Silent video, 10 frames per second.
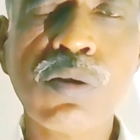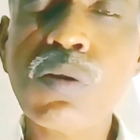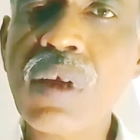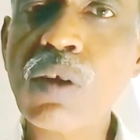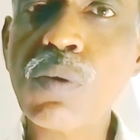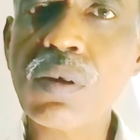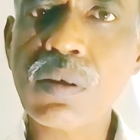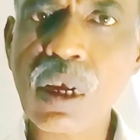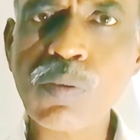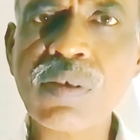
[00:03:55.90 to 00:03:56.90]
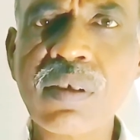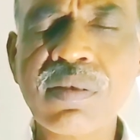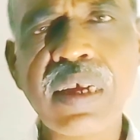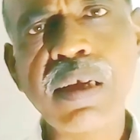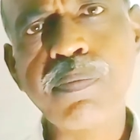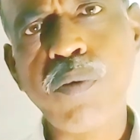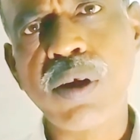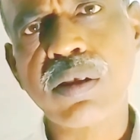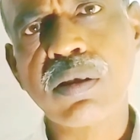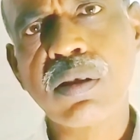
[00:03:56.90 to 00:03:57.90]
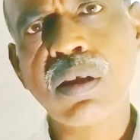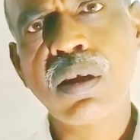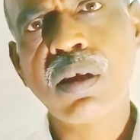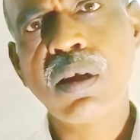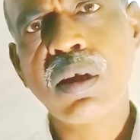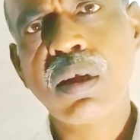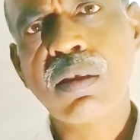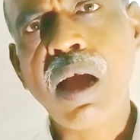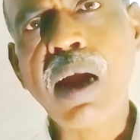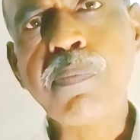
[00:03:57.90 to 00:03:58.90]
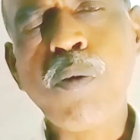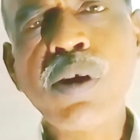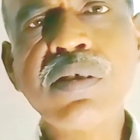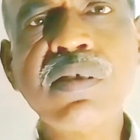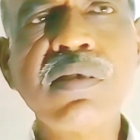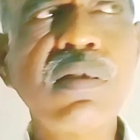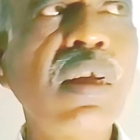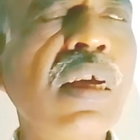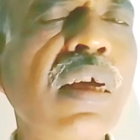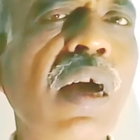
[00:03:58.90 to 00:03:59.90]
So that was the second point. Third point is